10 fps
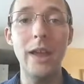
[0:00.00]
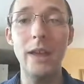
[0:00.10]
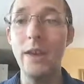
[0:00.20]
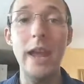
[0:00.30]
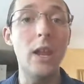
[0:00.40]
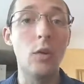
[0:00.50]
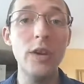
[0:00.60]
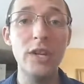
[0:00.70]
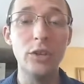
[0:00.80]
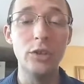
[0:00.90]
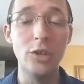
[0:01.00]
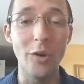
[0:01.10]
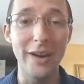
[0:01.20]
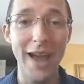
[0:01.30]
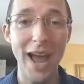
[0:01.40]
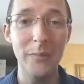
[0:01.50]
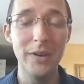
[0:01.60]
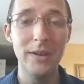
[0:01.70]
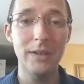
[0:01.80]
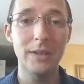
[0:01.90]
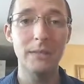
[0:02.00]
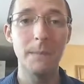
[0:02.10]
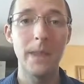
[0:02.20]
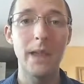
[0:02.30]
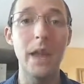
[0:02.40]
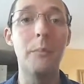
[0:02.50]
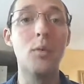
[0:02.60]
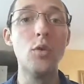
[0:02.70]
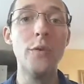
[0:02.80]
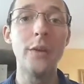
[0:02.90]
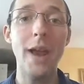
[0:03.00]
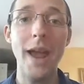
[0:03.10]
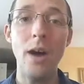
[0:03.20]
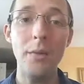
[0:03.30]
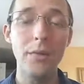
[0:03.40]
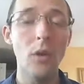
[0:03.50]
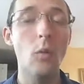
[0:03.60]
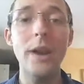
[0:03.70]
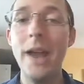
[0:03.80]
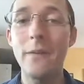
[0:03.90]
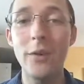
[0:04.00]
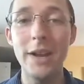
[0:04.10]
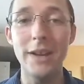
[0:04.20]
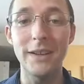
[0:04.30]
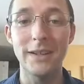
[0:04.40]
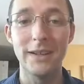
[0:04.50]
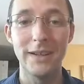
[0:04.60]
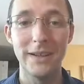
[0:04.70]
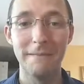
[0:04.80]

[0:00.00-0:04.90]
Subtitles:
increase your joy and happiness, improve your health, whatever it is.